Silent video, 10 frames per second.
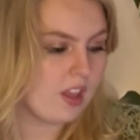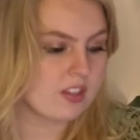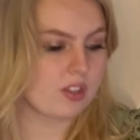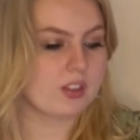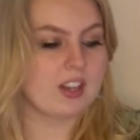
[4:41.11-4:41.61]

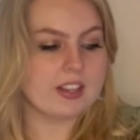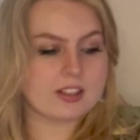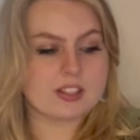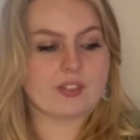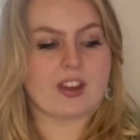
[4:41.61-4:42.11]
So the
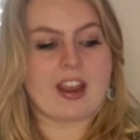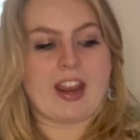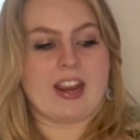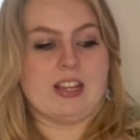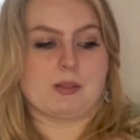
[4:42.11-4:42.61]
lithosphere
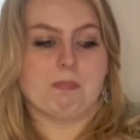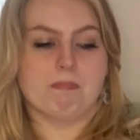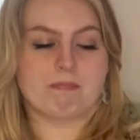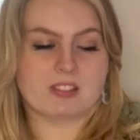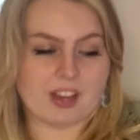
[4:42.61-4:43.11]
is
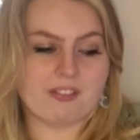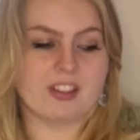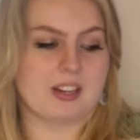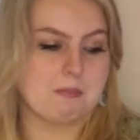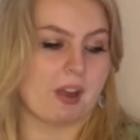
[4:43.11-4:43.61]

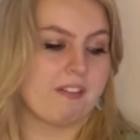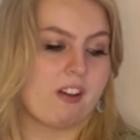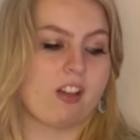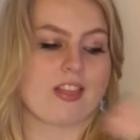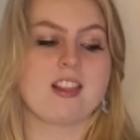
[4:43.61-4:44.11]
definitely by
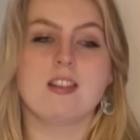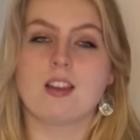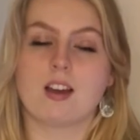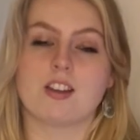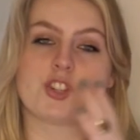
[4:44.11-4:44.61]
far the
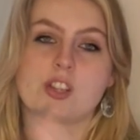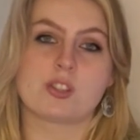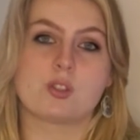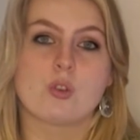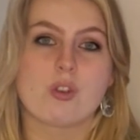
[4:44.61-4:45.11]
largest
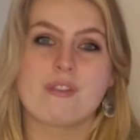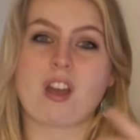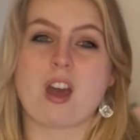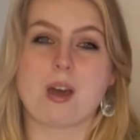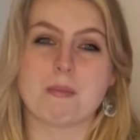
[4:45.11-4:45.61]
store of
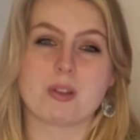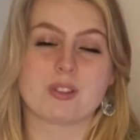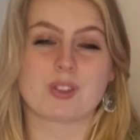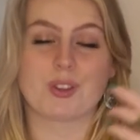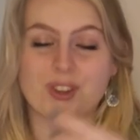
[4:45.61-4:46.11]
carbon.
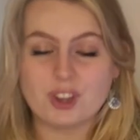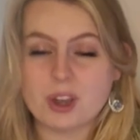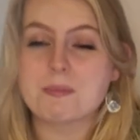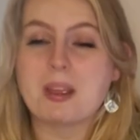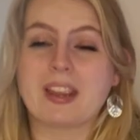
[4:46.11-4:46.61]
So you
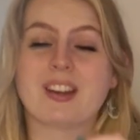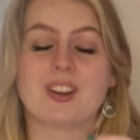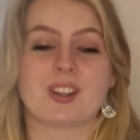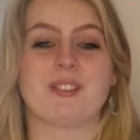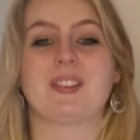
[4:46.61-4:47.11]
could make an
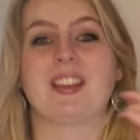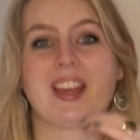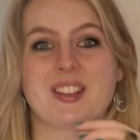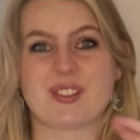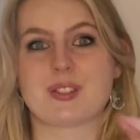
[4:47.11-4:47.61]
argument
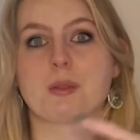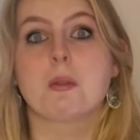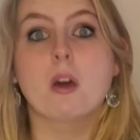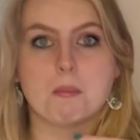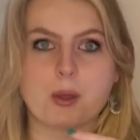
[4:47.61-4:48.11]
there that it's
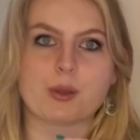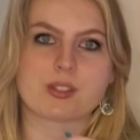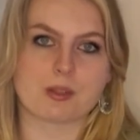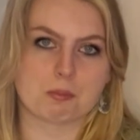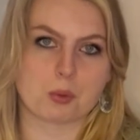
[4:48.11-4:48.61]
the
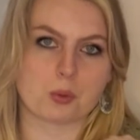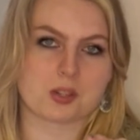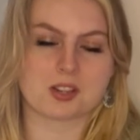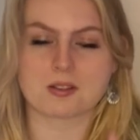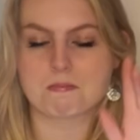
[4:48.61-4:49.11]
most
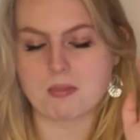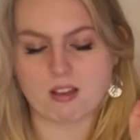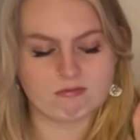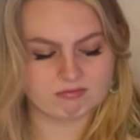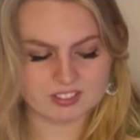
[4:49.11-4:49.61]
important,
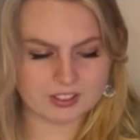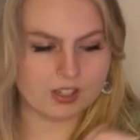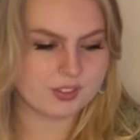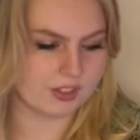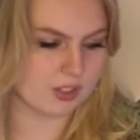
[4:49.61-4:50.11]
but
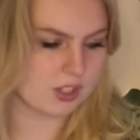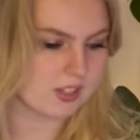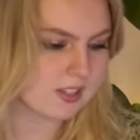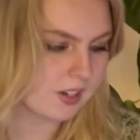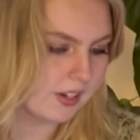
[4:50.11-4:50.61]
that's for you to
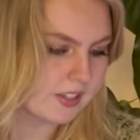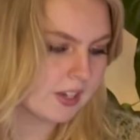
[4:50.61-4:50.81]
decide.